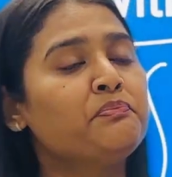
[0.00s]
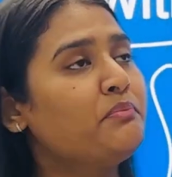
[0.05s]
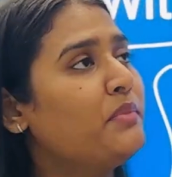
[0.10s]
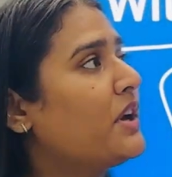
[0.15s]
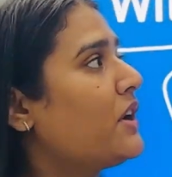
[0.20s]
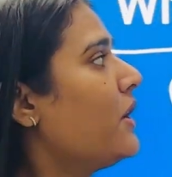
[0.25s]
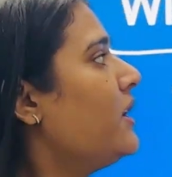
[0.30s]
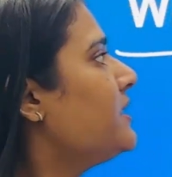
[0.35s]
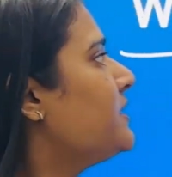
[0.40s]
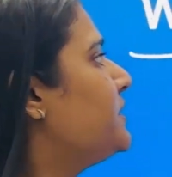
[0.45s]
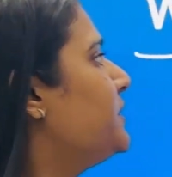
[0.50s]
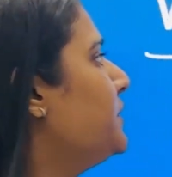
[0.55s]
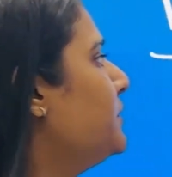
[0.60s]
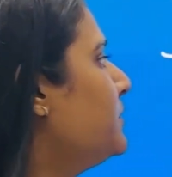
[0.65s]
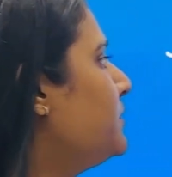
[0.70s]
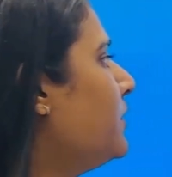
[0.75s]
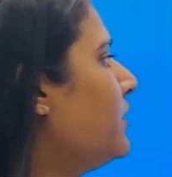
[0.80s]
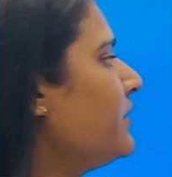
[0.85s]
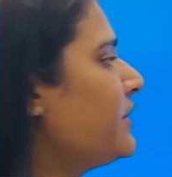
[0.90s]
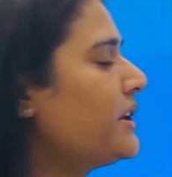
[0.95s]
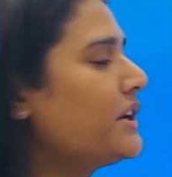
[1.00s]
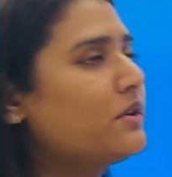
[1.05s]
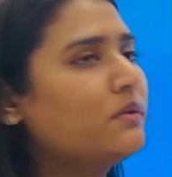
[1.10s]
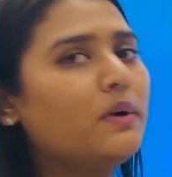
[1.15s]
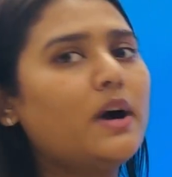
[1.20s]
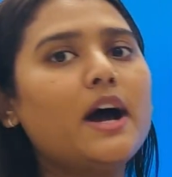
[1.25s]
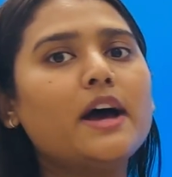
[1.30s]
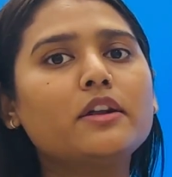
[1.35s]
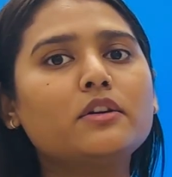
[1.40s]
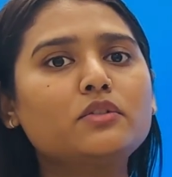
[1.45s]
because you don't
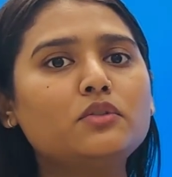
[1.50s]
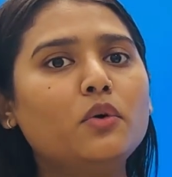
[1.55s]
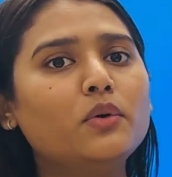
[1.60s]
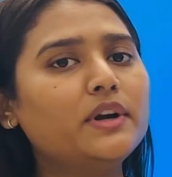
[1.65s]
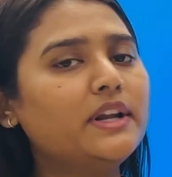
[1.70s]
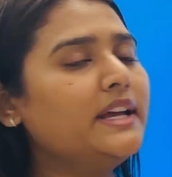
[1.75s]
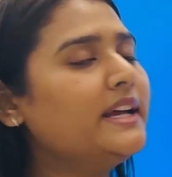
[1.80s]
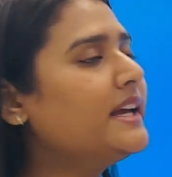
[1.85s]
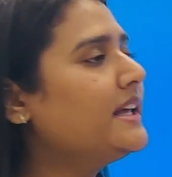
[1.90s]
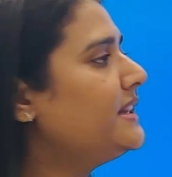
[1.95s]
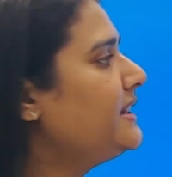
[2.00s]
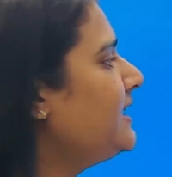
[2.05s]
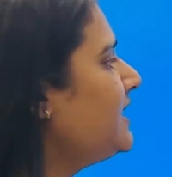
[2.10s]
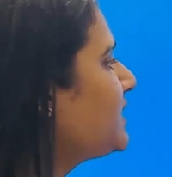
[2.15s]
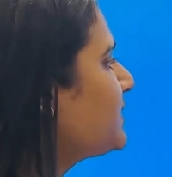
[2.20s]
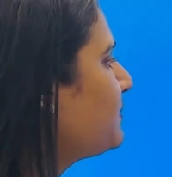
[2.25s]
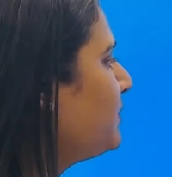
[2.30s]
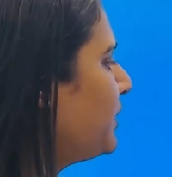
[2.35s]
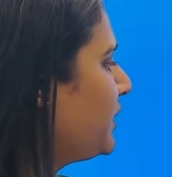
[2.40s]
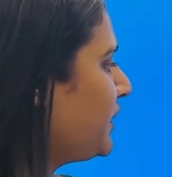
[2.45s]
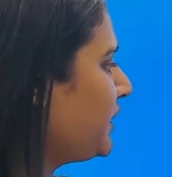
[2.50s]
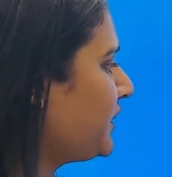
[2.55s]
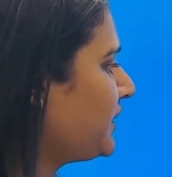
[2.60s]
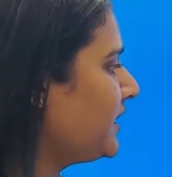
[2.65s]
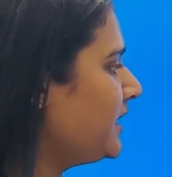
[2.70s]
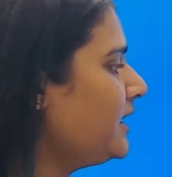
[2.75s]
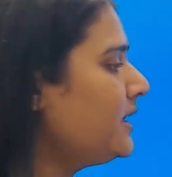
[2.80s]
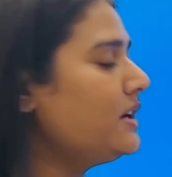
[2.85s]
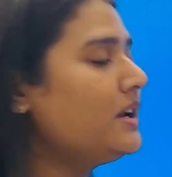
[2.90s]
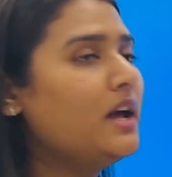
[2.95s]
require coding in these
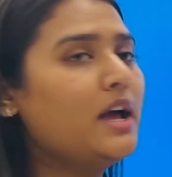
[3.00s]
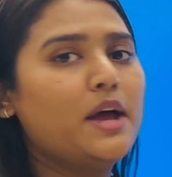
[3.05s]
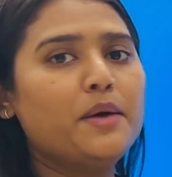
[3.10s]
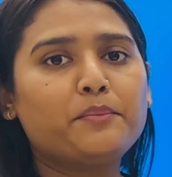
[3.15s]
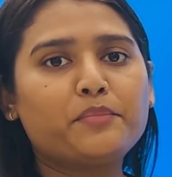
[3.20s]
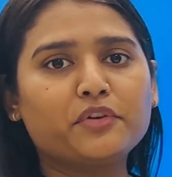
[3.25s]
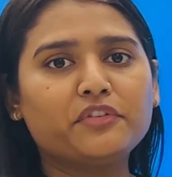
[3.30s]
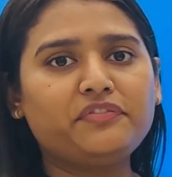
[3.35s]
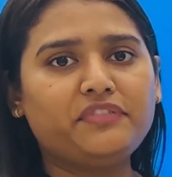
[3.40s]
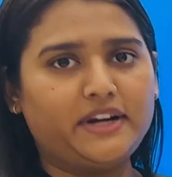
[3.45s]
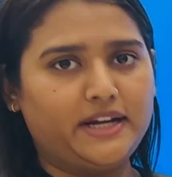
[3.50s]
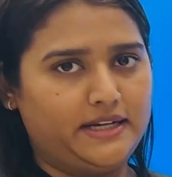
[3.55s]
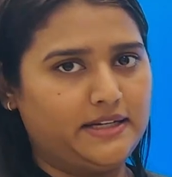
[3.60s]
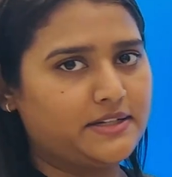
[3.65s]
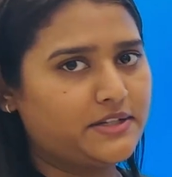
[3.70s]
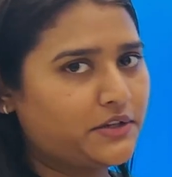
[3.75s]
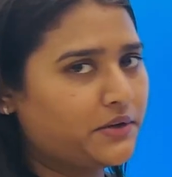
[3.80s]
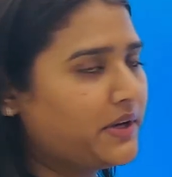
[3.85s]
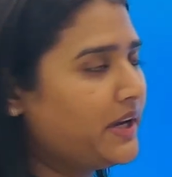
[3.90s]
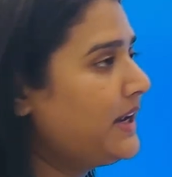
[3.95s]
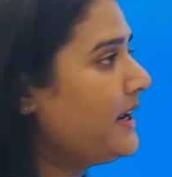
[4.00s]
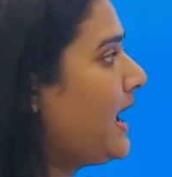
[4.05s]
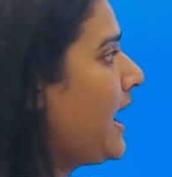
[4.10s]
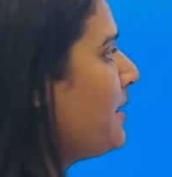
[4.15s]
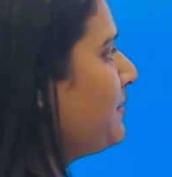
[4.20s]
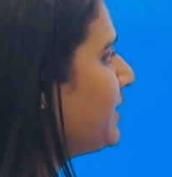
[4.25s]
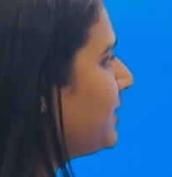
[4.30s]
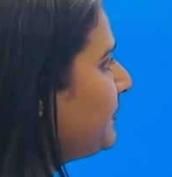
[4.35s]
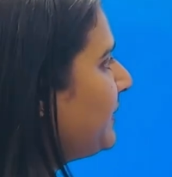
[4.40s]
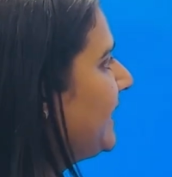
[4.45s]
particular profiles. Okay,
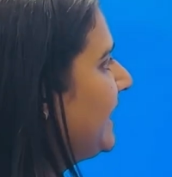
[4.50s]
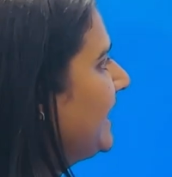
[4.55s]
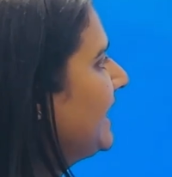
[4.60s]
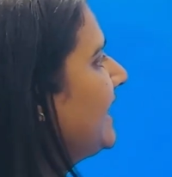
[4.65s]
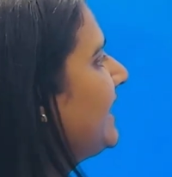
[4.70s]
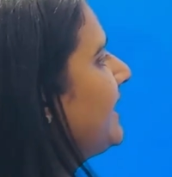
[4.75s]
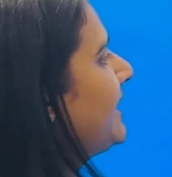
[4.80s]
I'm repeating